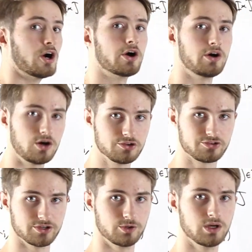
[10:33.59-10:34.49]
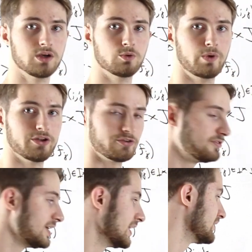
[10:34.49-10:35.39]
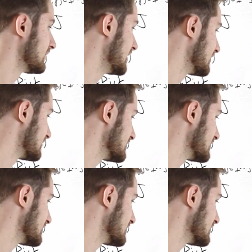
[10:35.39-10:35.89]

are also well defined thanks